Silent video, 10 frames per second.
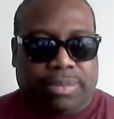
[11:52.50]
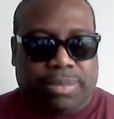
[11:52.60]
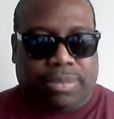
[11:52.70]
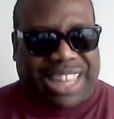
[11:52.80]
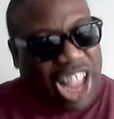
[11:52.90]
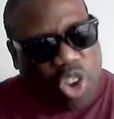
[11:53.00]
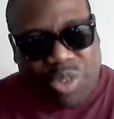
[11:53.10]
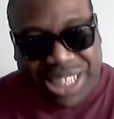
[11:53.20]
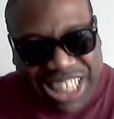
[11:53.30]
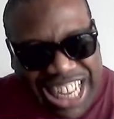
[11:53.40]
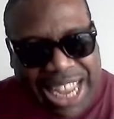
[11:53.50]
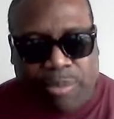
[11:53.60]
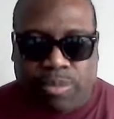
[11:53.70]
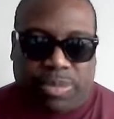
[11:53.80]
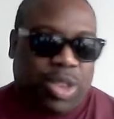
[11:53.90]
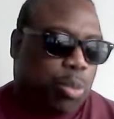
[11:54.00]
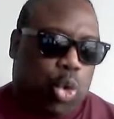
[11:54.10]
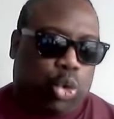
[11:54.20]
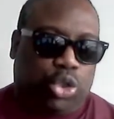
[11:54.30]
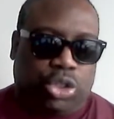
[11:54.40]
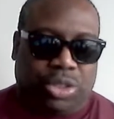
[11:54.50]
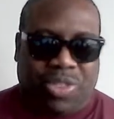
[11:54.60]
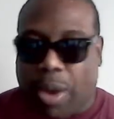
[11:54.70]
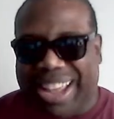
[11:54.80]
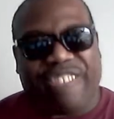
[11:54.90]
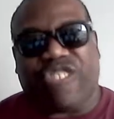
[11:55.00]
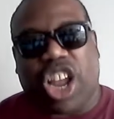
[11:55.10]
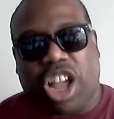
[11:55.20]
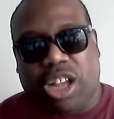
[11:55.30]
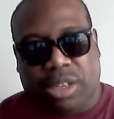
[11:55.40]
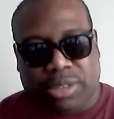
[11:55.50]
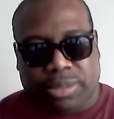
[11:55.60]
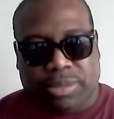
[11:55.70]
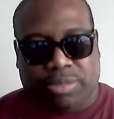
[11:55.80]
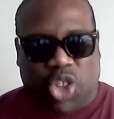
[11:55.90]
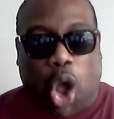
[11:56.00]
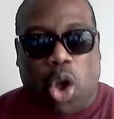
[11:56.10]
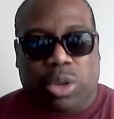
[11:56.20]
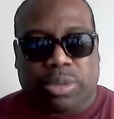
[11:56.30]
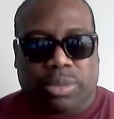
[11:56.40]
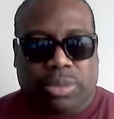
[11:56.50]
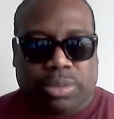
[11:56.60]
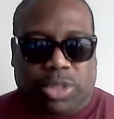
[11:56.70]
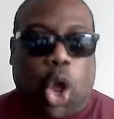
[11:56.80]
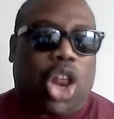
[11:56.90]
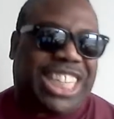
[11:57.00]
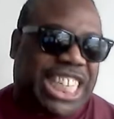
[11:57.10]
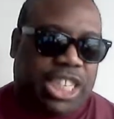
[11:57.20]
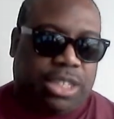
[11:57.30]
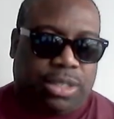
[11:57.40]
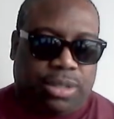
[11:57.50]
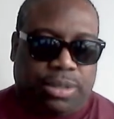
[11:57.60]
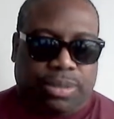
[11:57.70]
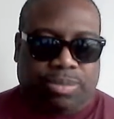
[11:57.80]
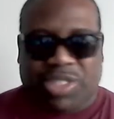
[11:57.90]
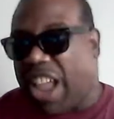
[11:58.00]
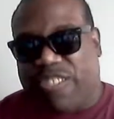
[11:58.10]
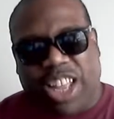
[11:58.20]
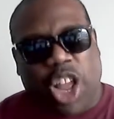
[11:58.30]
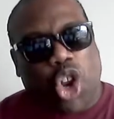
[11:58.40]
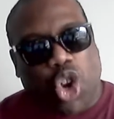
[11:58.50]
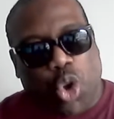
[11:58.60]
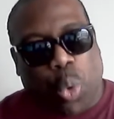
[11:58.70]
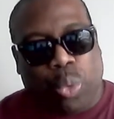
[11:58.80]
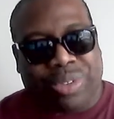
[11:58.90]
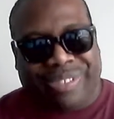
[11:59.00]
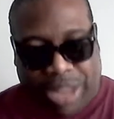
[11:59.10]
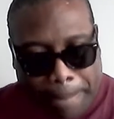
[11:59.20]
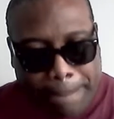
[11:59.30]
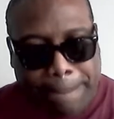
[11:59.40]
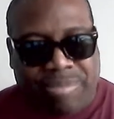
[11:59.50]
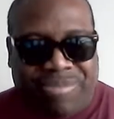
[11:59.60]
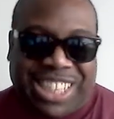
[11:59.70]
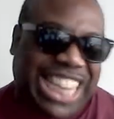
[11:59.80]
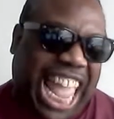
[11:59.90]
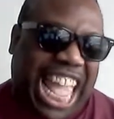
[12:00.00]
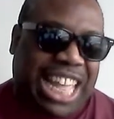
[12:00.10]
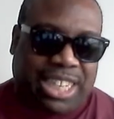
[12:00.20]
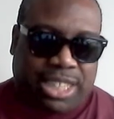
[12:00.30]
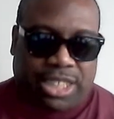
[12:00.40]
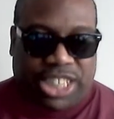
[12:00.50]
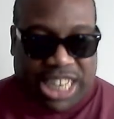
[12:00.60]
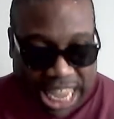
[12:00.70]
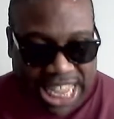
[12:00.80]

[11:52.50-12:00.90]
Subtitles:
they all contain minerals from Africa called coltan. I found an article from Slate